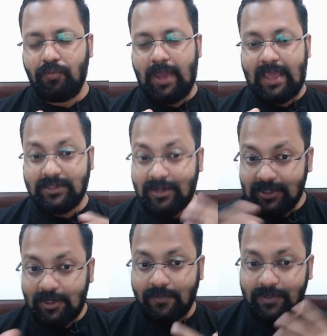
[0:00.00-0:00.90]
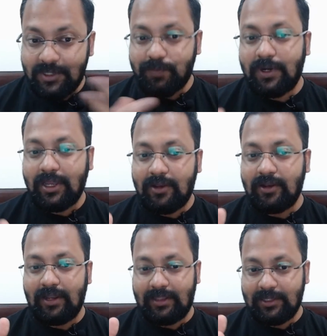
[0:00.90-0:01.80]
as a result of this
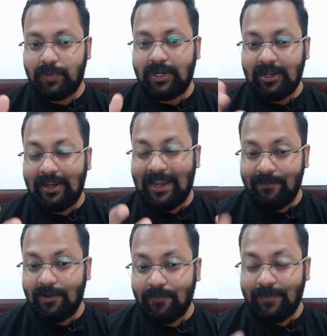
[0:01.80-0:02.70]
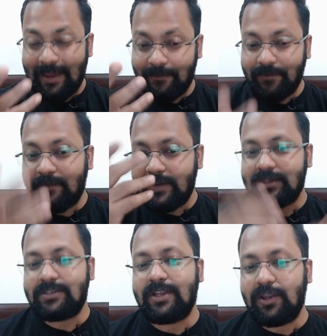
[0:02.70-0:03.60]
particular level of
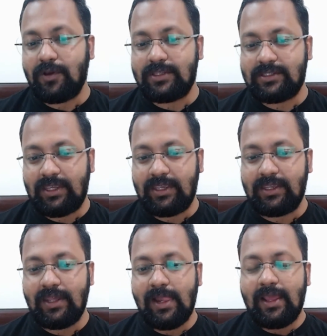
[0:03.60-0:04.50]
effervescence that you are seeing,